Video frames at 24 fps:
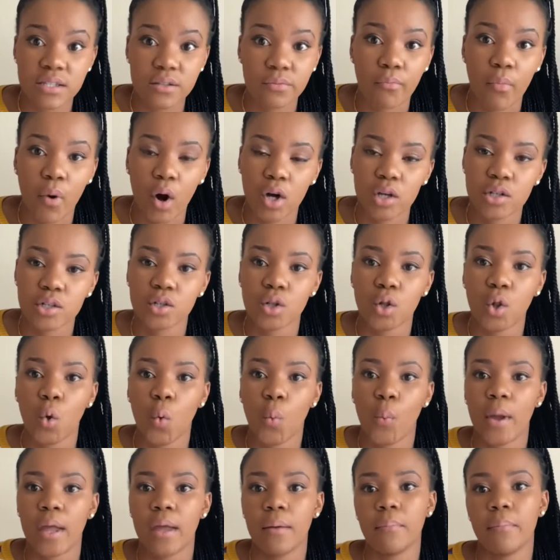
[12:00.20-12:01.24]
model
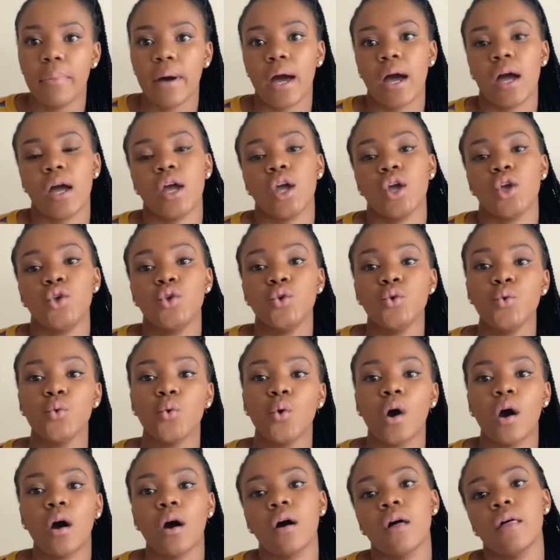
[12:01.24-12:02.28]
whereby
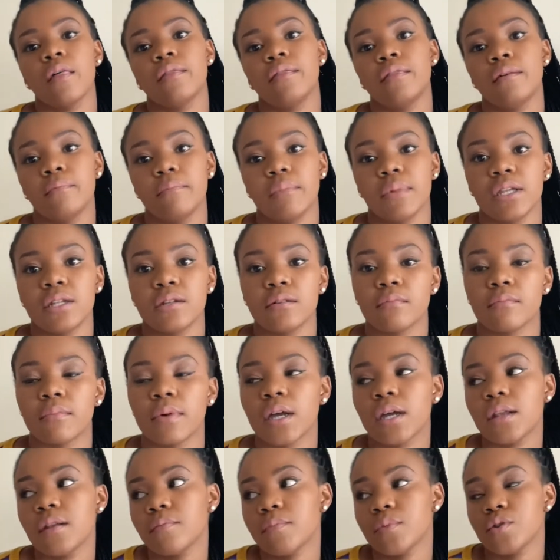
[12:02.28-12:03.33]
you are the
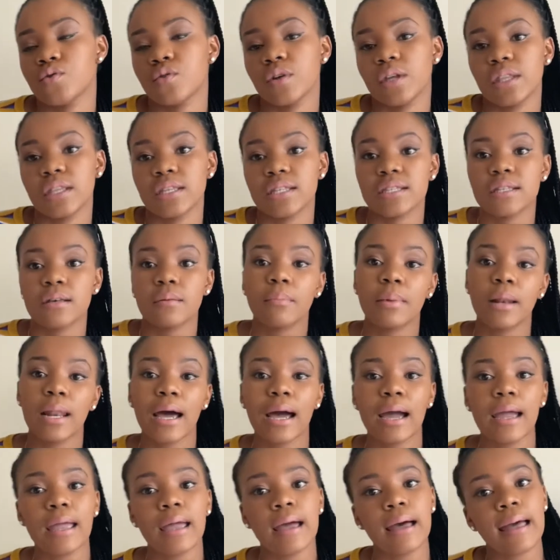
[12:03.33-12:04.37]
middleman between the
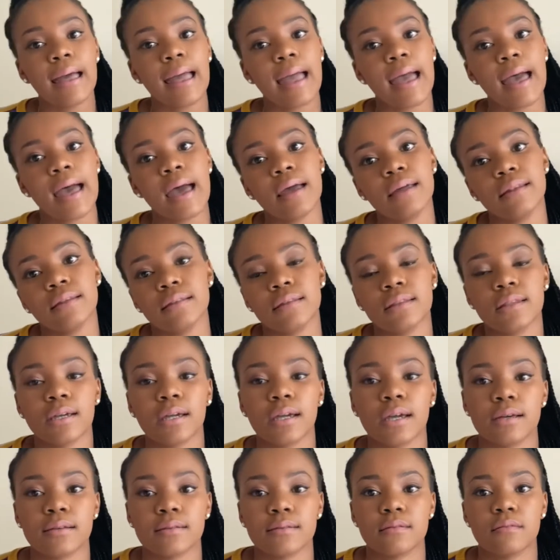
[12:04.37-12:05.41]
supplier and the
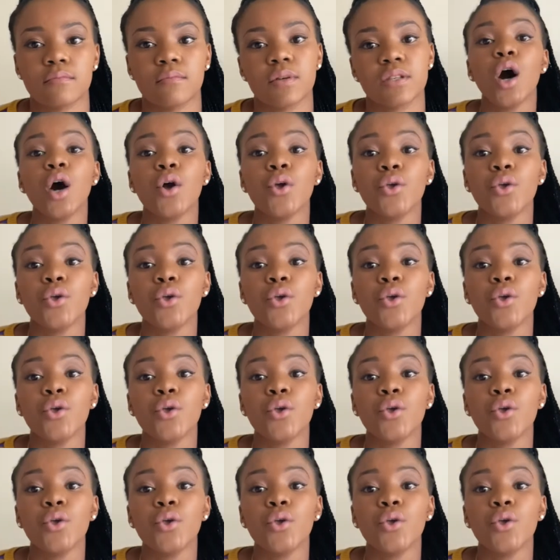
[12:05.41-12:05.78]
customer.